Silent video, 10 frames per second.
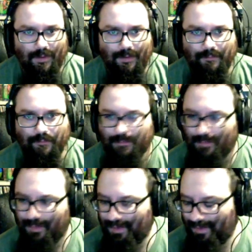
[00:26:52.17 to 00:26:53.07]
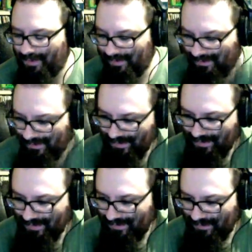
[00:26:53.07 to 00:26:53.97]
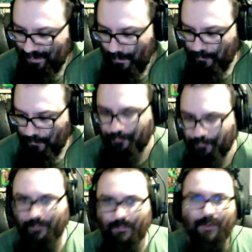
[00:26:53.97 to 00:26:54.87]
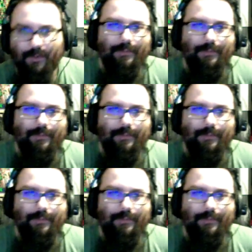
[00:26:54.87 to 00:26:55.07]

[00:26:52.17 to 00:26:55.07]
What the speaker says: I thought they had money for underwater photography, but nope.